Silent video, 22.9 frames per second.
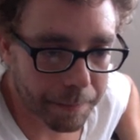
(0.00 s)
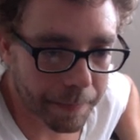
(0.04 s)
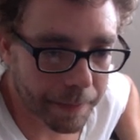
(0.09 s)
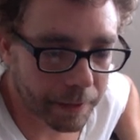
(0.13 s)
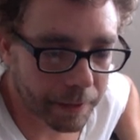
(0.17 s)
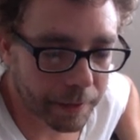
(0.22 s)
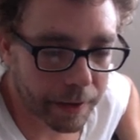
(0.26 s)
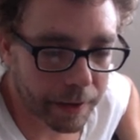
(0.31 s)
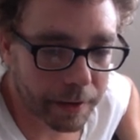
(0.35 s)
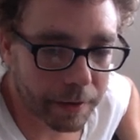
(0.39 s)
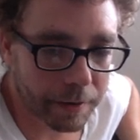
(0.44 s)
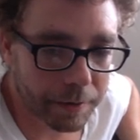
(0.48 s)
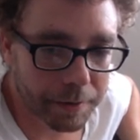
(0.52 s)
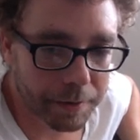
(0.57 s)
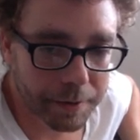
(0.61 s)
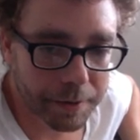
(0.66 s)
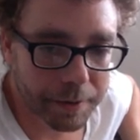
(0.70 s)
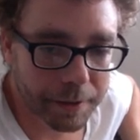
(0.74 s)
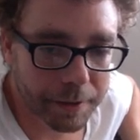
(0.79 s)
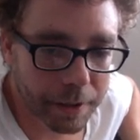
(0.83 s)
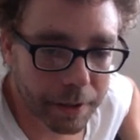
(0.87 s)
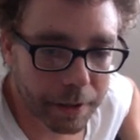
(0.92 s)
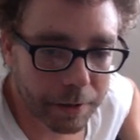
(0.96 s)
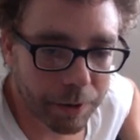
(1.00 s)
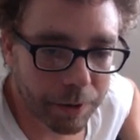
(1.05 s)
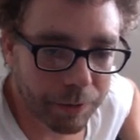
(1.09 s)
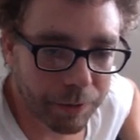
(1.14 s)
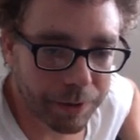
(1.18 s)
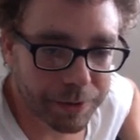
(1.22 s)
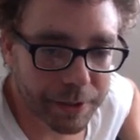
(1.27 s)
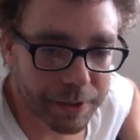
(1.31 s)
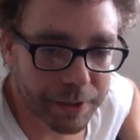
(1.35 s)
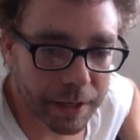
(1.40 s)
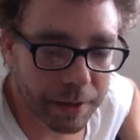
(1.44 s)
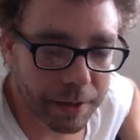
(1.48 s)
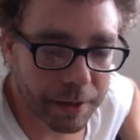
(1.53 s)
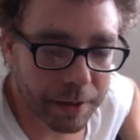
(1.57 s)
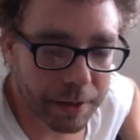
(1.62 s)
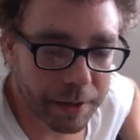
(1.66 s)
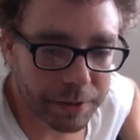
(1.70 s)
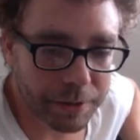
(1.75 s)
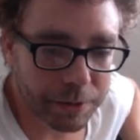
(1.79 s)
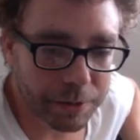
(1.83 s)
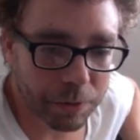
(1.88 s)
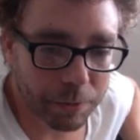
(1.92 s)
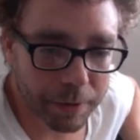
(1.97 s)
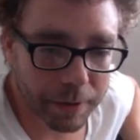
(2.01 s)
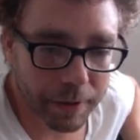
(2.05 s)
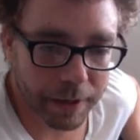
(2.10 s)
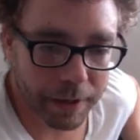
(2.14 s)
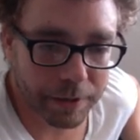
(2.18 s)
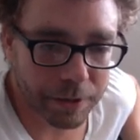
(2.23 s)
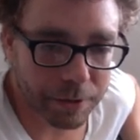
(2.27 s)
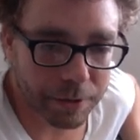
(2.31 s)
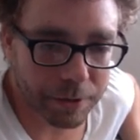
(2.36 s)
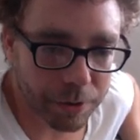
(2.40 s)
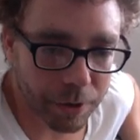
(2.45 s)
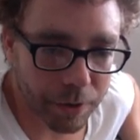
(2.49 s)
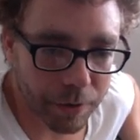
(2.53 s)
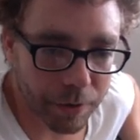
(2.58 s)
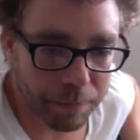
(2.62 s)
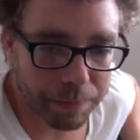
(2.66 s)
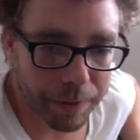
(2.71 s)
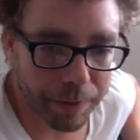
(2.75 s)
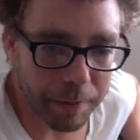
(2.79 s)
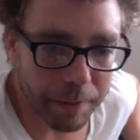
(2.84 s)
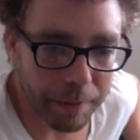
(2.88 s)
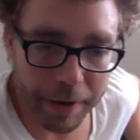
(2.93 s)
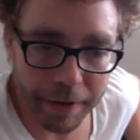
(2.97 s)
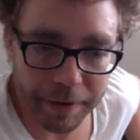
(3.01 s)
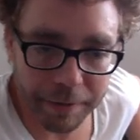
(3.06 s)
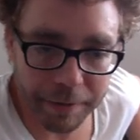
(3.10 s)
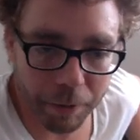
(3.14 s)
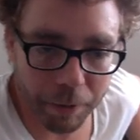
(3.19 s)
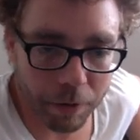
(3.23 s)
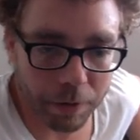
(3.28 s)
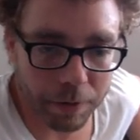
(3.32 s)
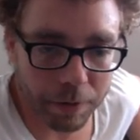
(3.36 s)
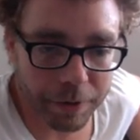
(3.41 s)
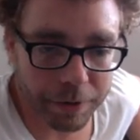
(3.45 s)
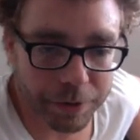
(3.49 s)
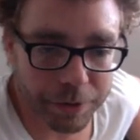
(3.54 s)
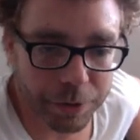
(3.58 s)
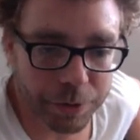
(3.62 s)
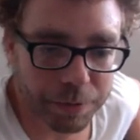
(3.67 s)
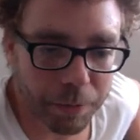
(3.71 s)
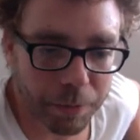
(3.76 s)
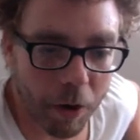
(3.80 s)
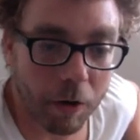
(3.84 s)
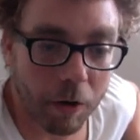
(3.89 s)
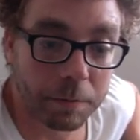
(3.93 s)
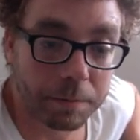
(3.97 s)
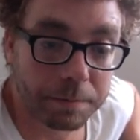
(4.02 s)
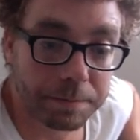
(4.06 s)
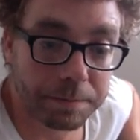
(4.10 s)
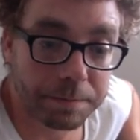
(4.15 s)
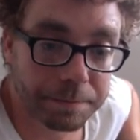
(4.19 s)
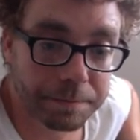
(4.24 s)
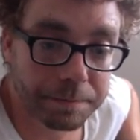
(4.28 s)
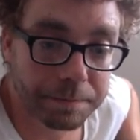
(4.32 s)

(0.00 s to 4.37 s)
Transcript: Like, we would have seen him in high school and been like, dude, don't even play baseball. You're too small.